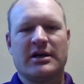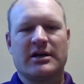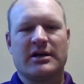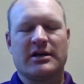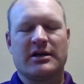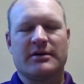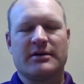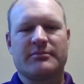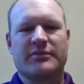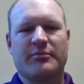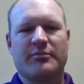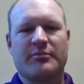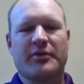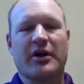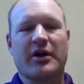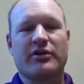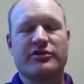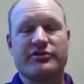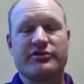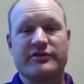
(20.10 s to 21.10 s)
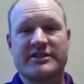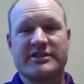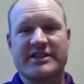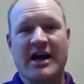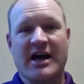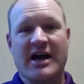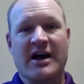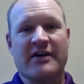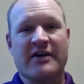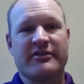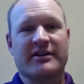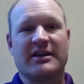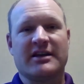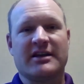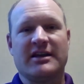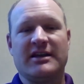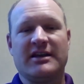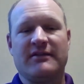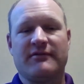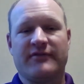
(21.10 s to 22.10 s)
um, compared to a sow that can
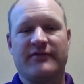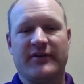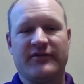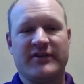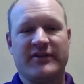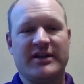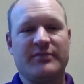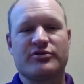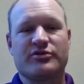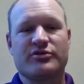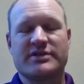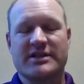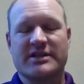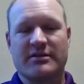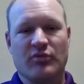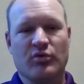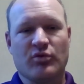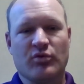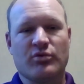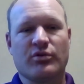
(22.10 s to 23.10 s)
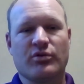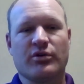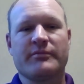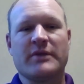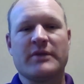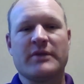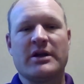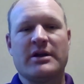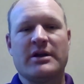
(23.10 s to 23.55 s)
eat 15% more.